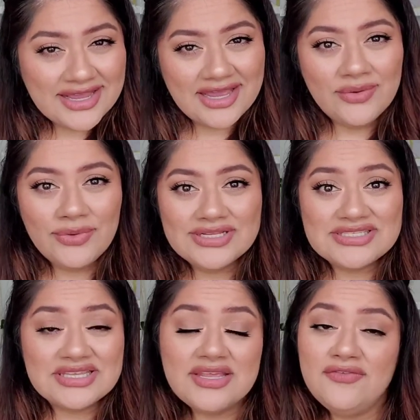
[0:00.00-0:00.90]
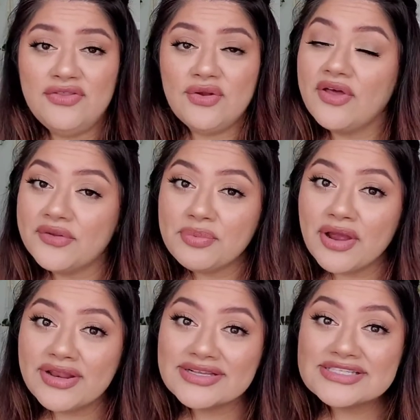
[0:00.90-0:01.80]
I kind of want to see if their other
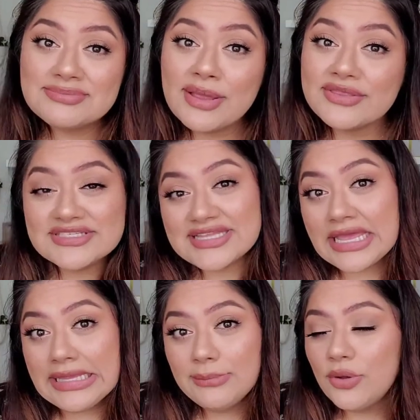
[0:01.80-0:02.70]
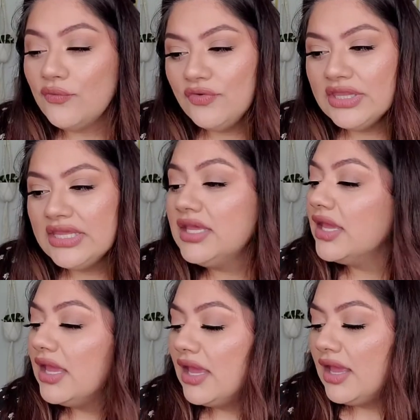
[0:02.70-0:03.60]
products smell the same, hopefully.